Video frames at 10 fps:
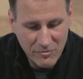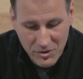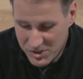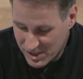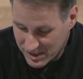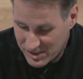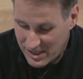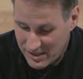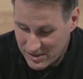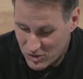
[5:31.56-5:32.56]
Verse
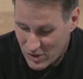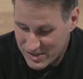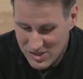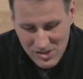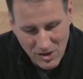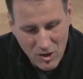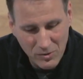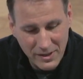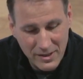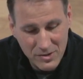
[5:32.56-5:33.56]
16, it addresses
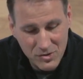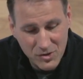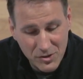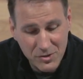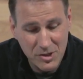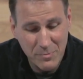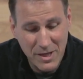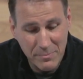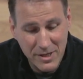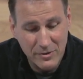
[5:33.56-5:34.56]
loneliness. Turn to me
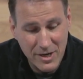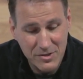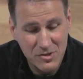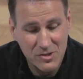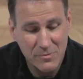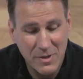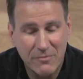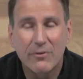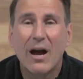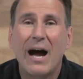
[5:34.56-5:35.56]
and be gracious to me,
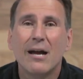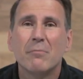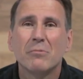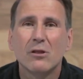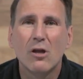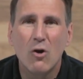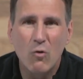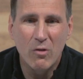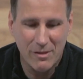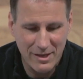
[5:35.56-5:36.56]
for I am
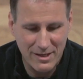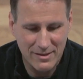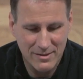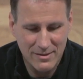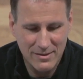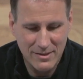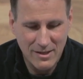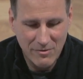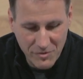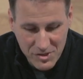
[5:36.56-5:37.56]
lonely.
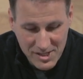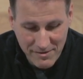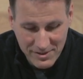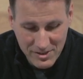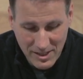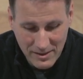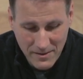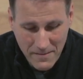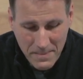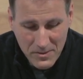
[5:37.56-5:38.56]
Verse 17,
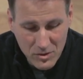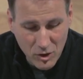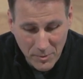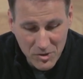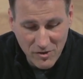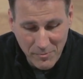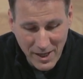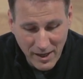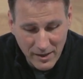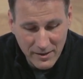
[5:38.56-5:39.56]
the troubles of
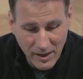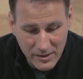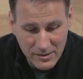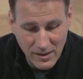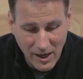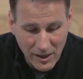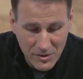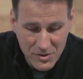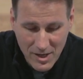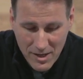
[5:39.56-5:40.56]
my heart are
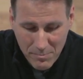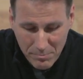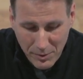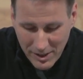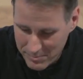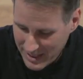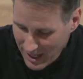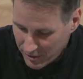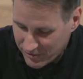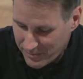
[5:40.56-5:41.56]
enlarged. Bring me
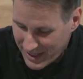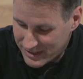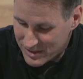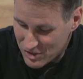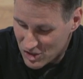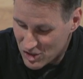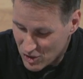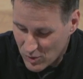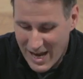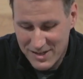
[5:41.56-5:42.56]
out of my
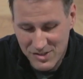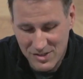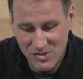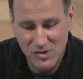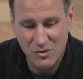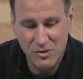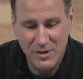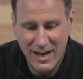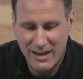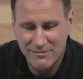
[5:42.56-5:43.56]
distress. And so you
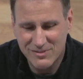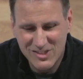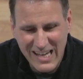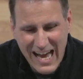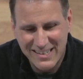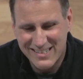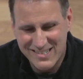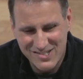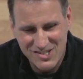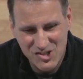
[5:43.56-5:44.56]
have
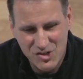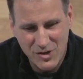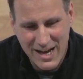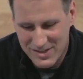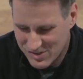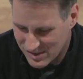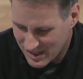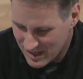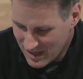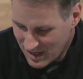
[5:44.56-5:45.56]
sadness, distress.
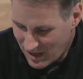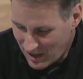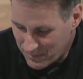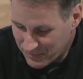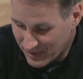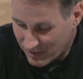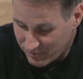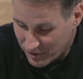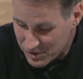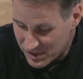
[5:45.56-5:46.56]
Um,
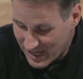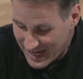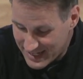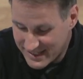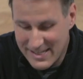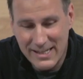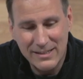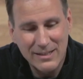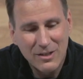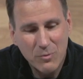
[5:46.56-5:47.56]
verse
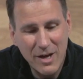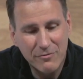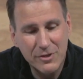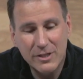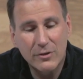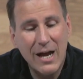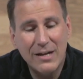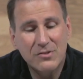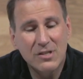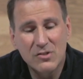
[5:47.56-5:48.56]
18, we have
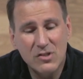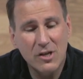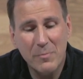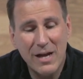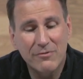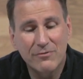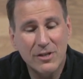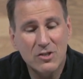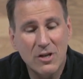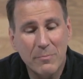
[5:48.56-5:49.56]
regrets. Consider my
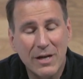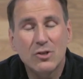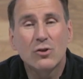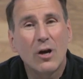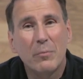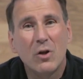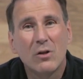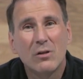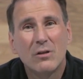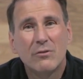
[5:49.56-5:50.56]
affliction and my
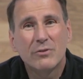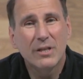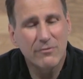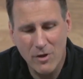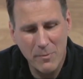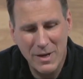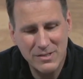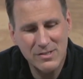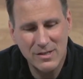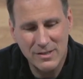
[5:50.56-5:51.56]
trouble. Forgive all my
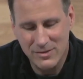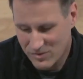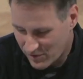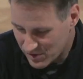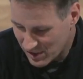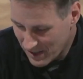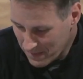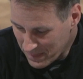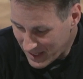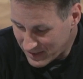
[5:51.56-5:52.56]
sins. Verse
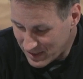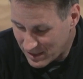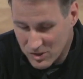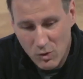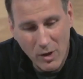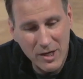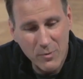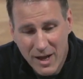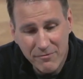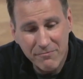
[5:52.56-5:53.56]
19 and 20,
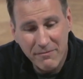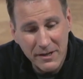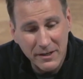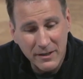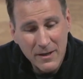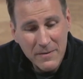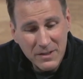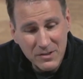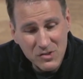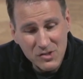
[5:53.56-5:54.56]
we have fear.
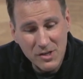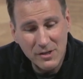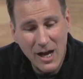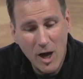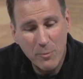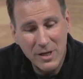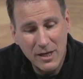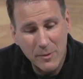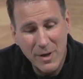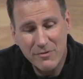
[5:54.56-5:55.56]
Consider how
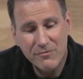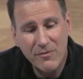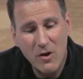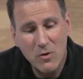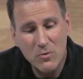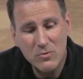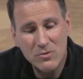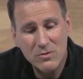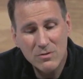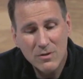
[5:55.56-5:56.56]
many are my
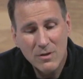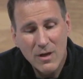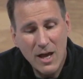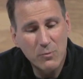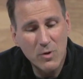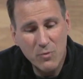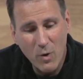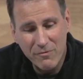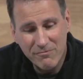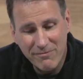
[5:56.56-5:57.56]
foes and with
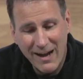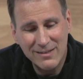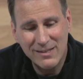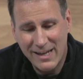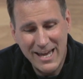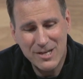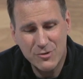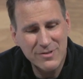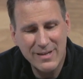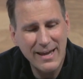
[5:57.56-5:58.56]
what violent
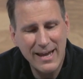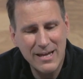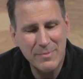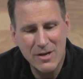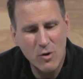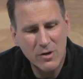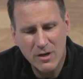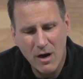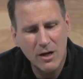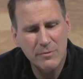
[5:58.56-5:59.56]
hatred they hate me. Oh,
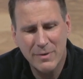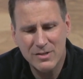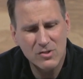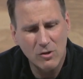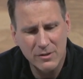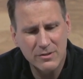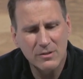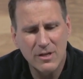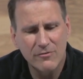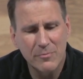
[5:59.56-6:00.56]
guard my soul and
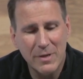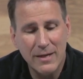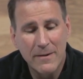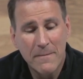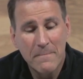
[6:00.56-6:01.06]
deliver me.